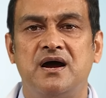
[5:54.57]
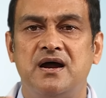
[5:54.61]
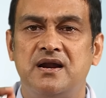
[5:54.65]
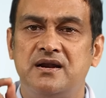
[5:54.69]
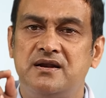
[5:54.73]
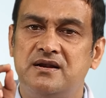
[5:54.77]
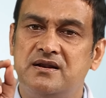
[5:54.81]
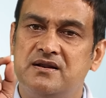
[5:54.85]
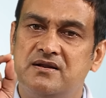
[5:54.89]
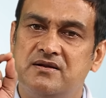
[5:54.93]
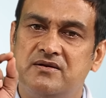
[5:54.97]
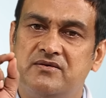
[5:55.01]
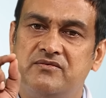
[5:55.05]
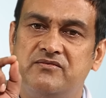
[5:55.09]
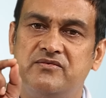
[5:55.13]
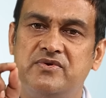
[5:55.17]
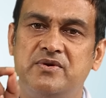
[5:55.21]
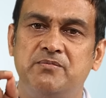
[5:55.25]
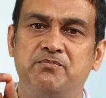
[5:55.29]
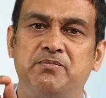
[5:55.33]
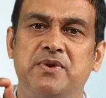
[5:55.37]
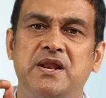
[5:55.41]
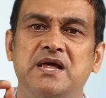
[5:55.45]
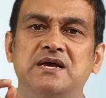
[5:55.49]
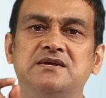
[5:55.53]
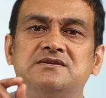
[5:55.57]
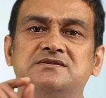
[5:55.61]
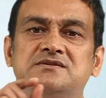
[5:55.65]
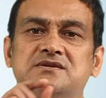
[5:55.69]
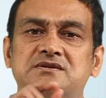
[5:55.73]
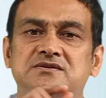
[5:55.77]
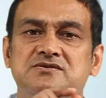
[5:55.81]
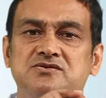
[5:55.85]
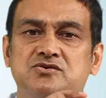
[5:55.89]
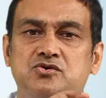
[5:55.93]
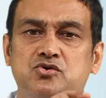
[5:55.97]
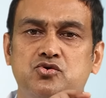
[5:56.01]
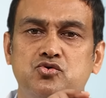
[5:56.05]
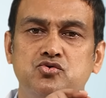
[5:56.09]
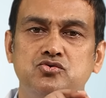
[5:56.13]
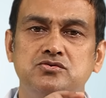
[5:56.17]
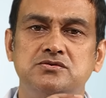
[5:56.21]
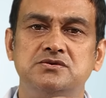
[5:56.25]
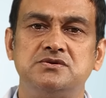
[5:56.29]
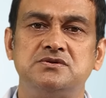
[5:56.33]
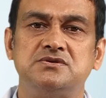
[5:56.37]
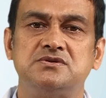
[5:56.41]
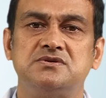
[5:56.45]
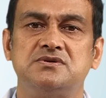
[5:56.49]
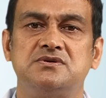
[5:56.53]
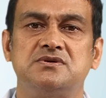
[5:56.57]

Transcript: and we place the screws,